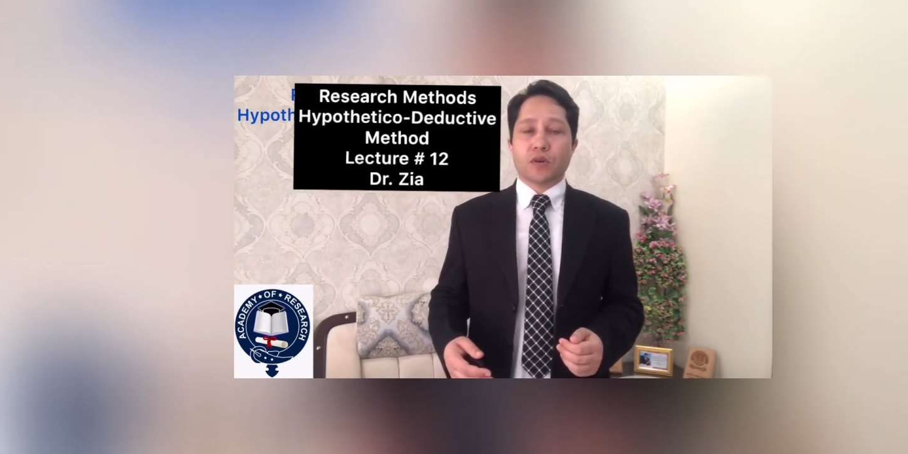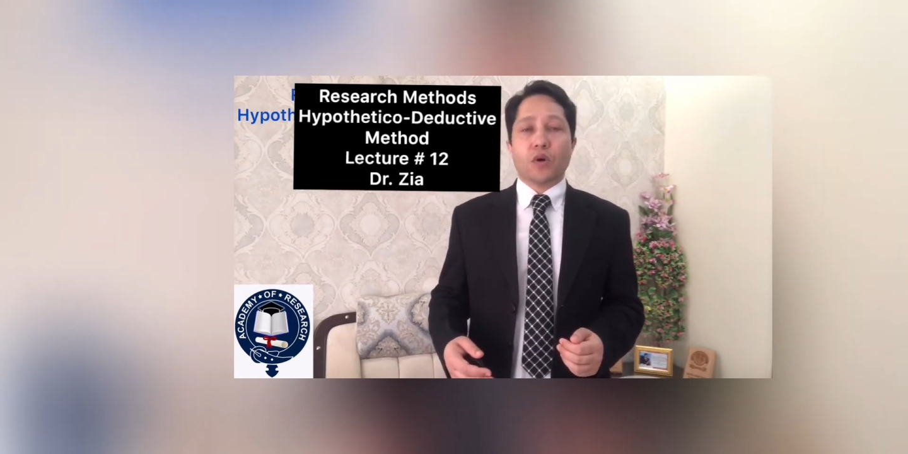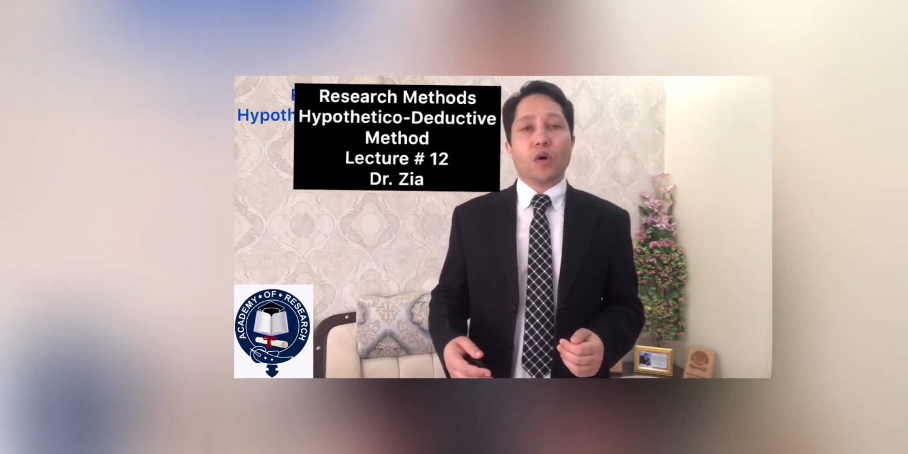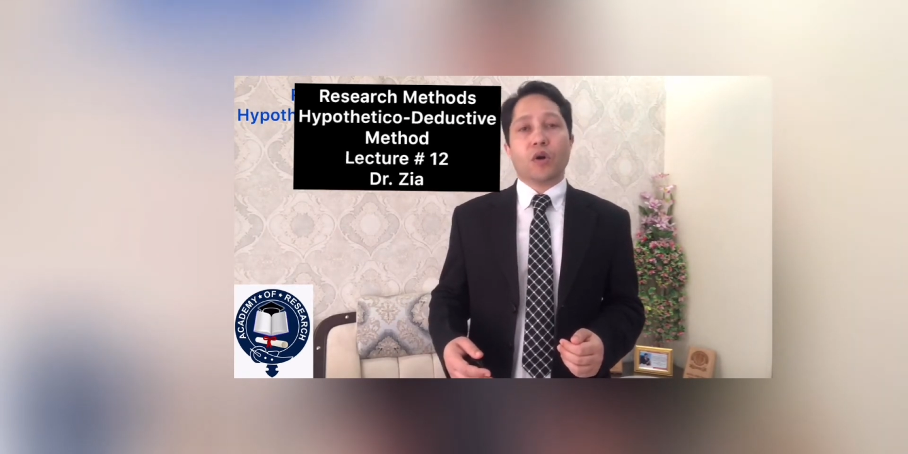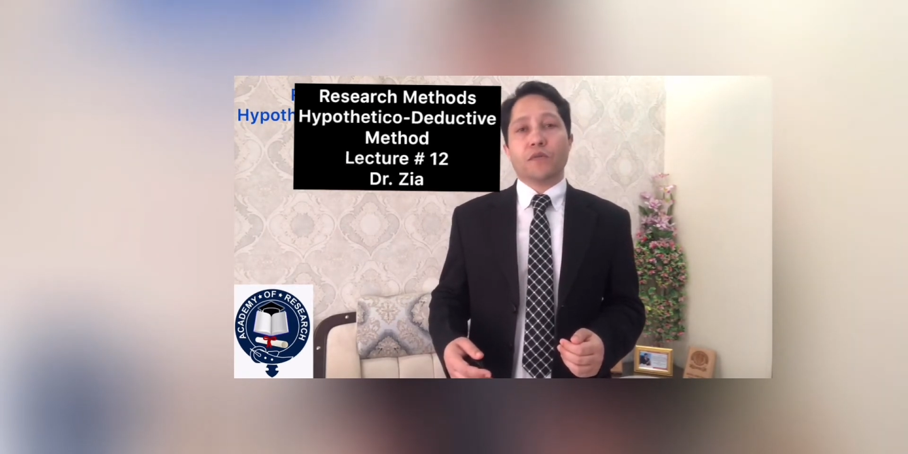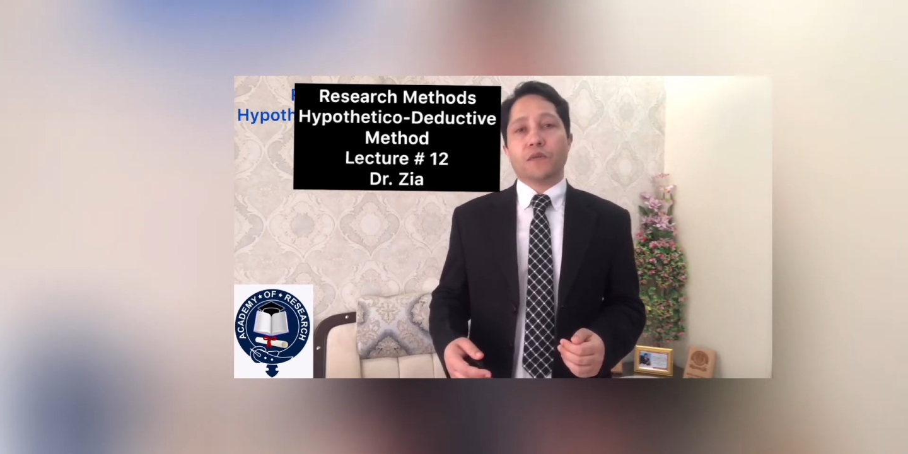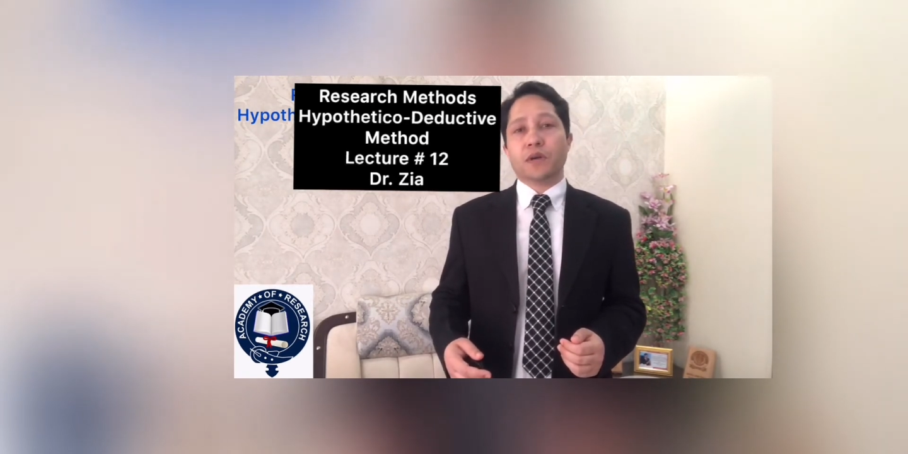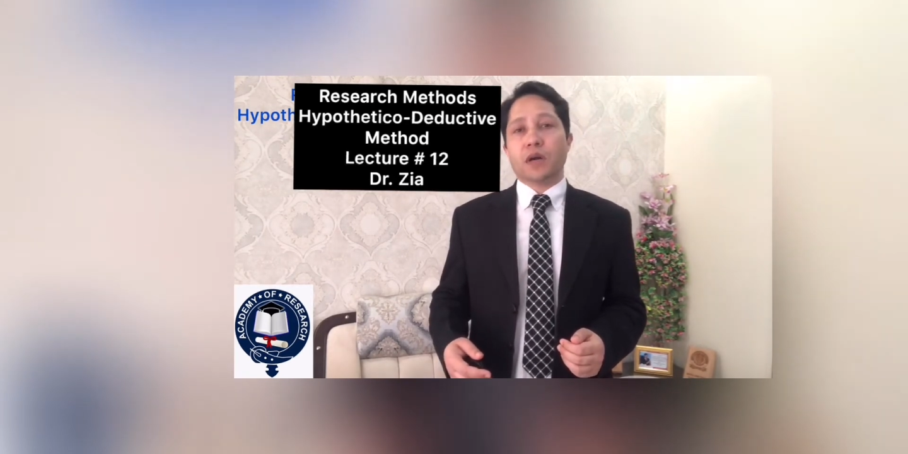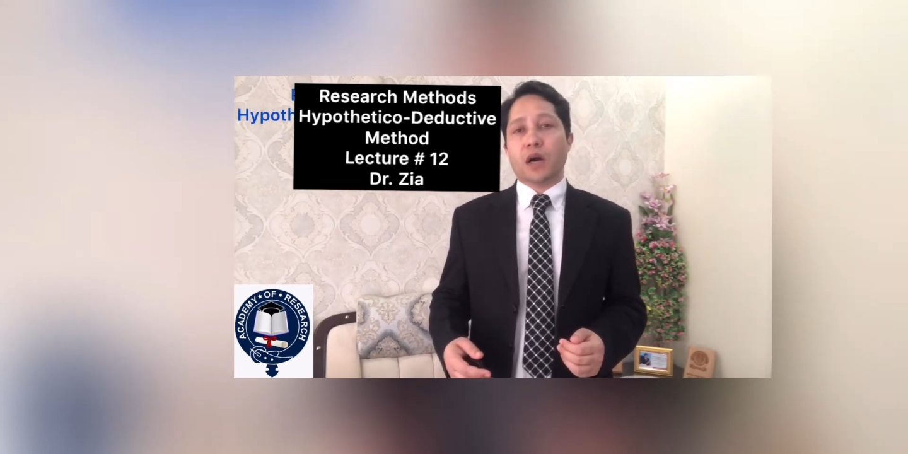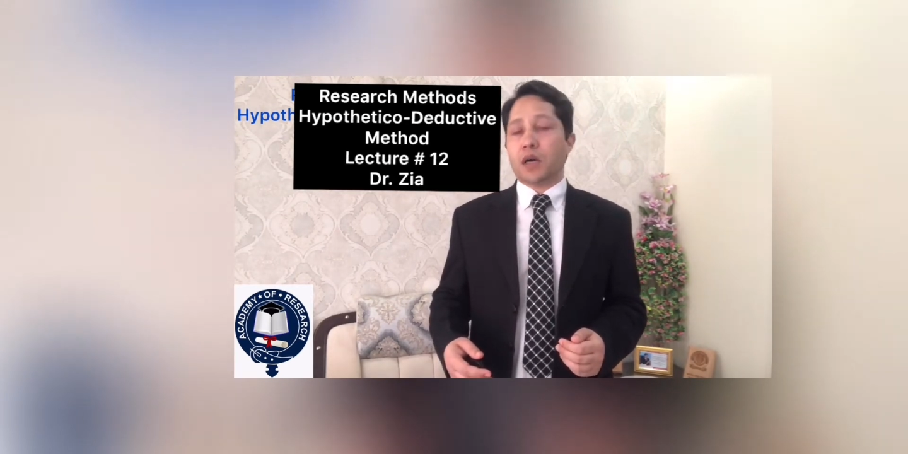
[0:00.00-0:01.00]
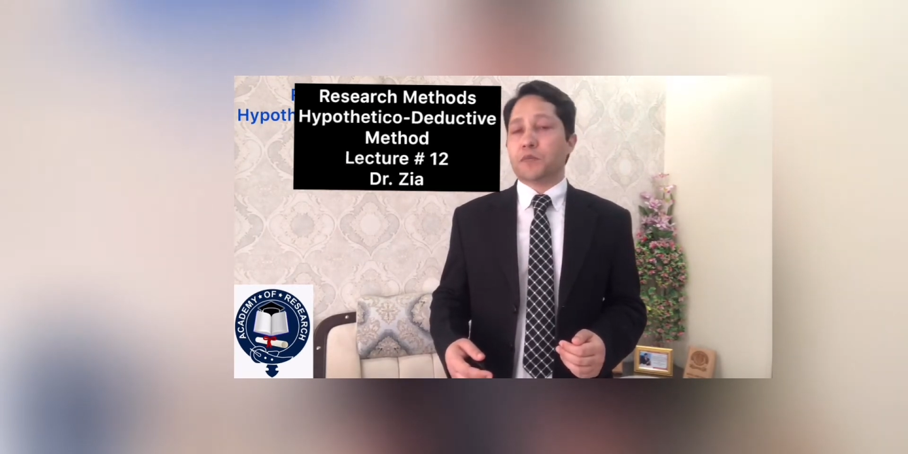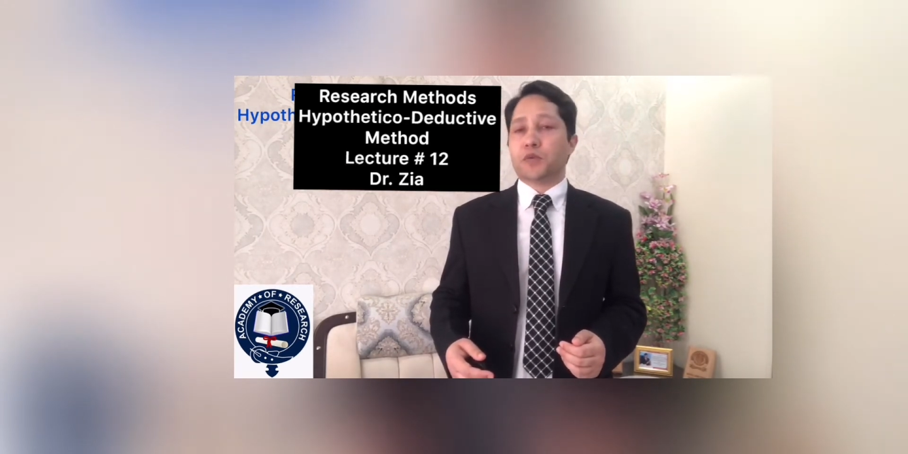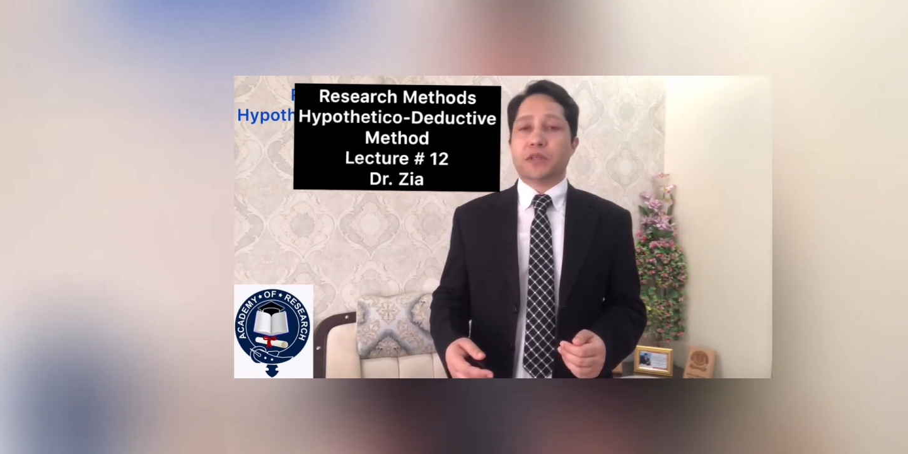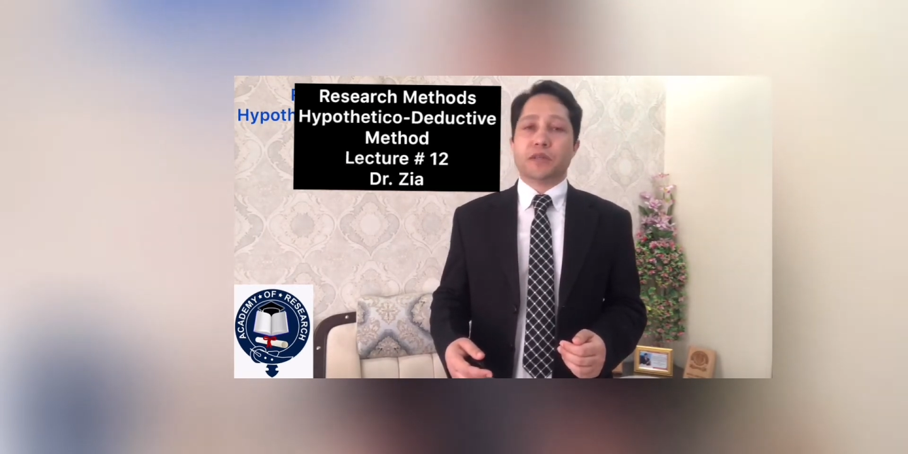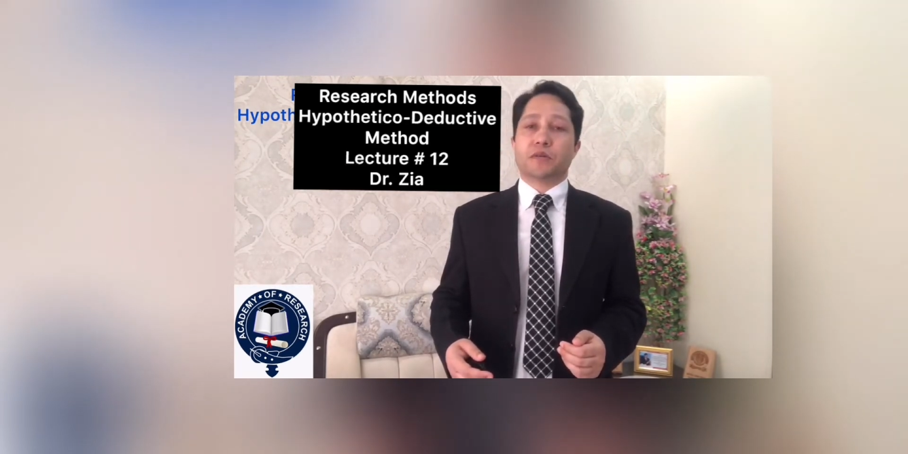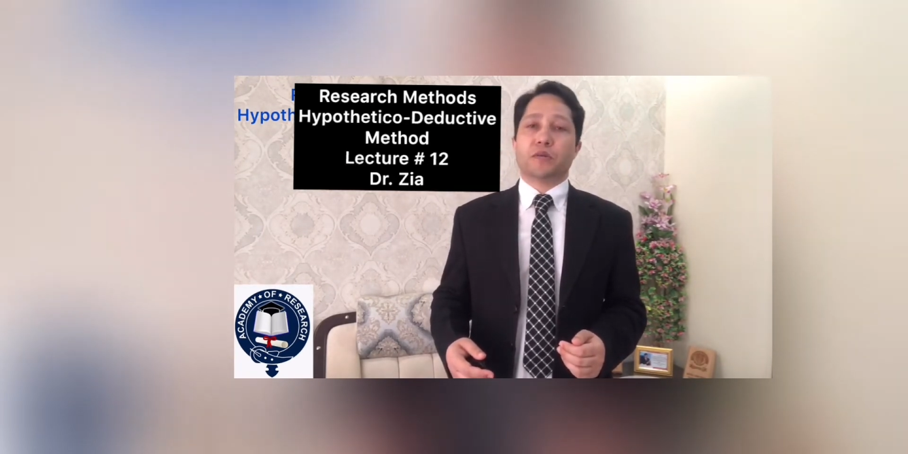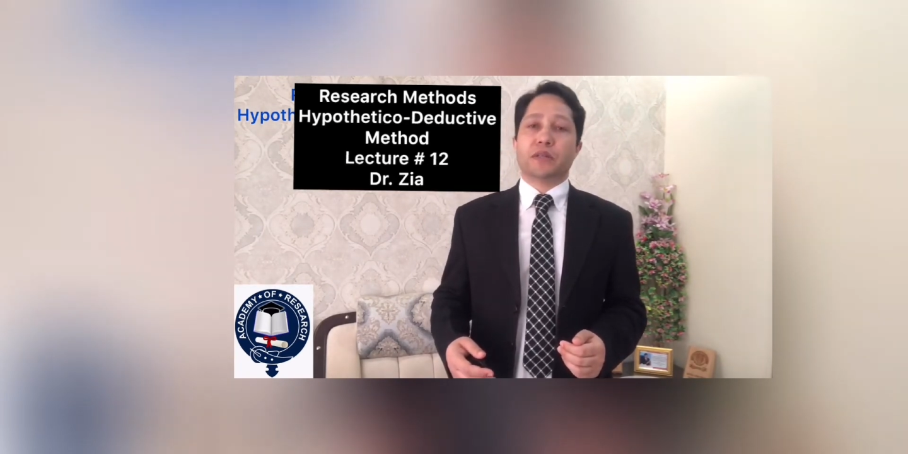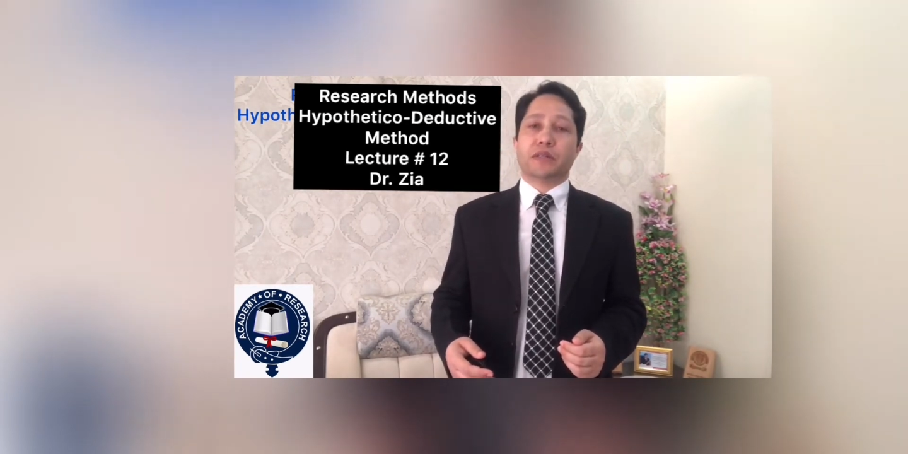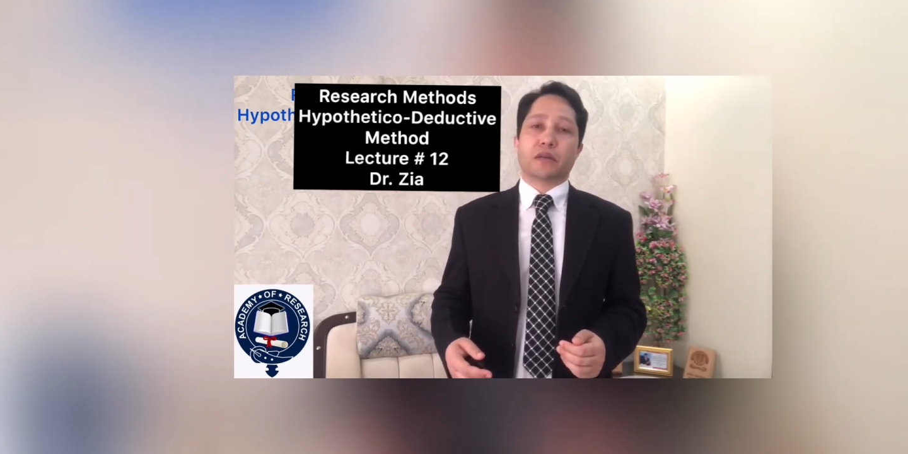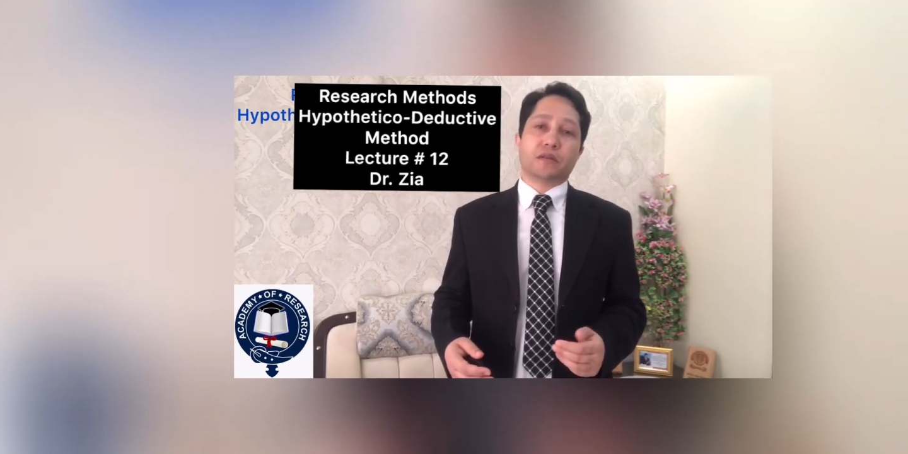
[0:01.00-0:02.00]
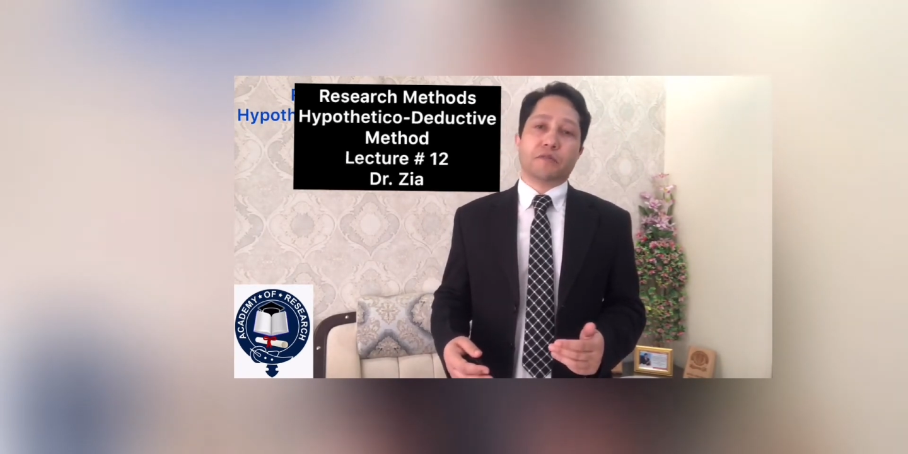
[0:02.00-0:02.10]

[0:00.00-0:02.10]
of hypothetico-deductive